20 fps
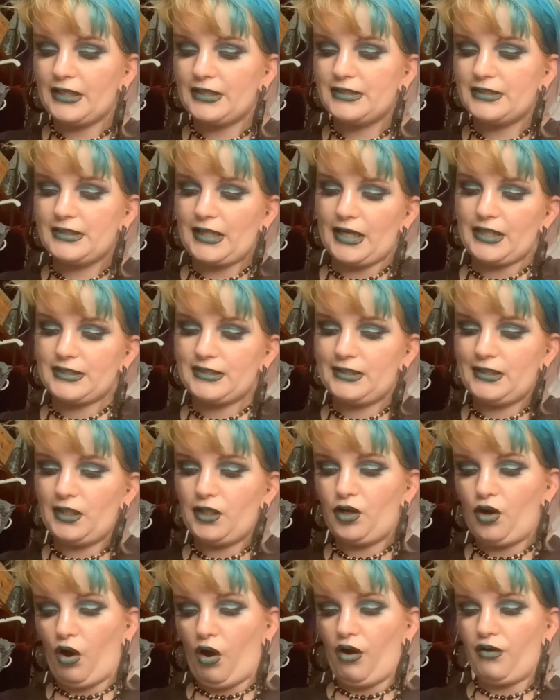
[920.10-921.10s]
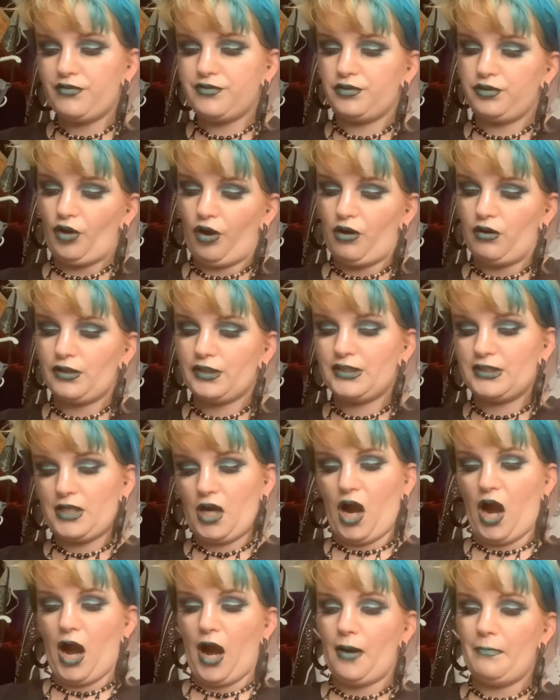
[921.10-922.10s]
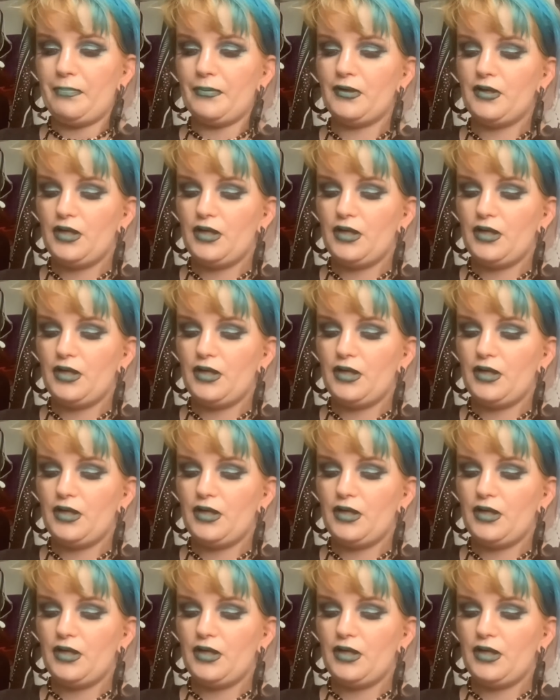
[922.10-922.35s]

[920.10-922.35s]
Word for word: sexy goth long top.